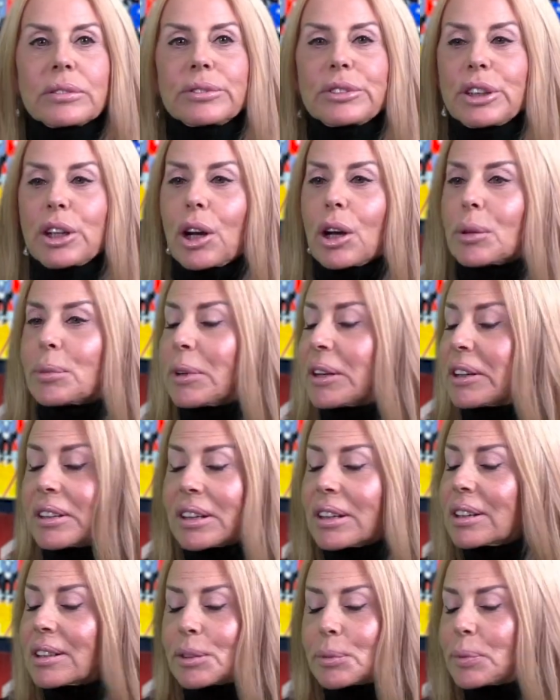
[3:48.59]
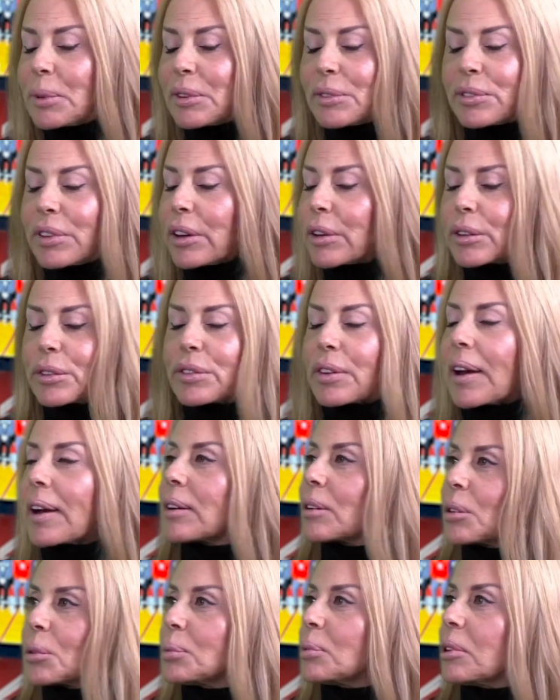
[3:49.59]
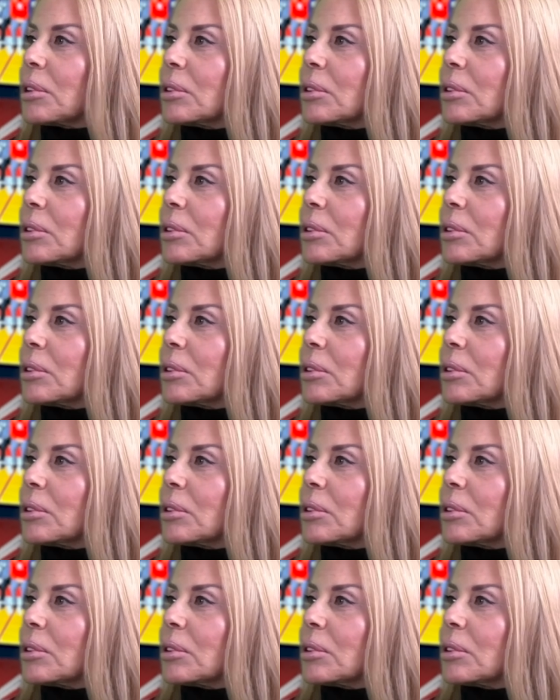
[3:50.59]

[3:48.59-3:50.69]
to come, and it's been very valuable.